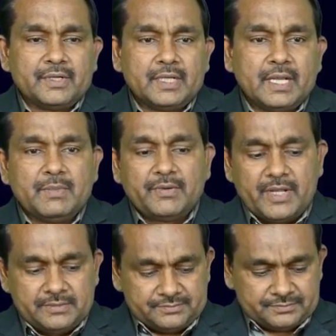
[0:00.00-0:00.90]
Number
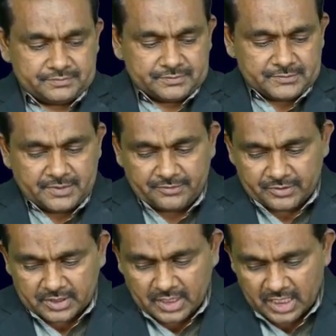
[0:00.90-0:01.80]
1,
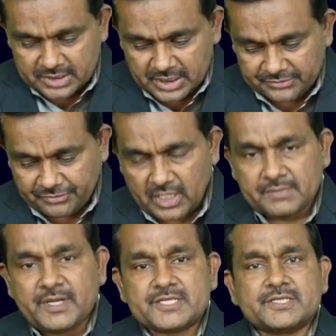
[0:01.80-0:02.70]
cost sheet
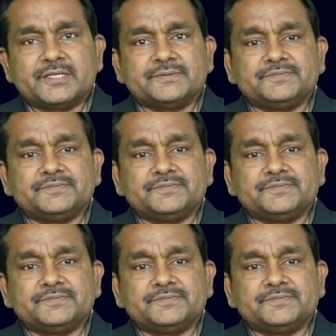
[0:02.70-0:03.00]
format, sir.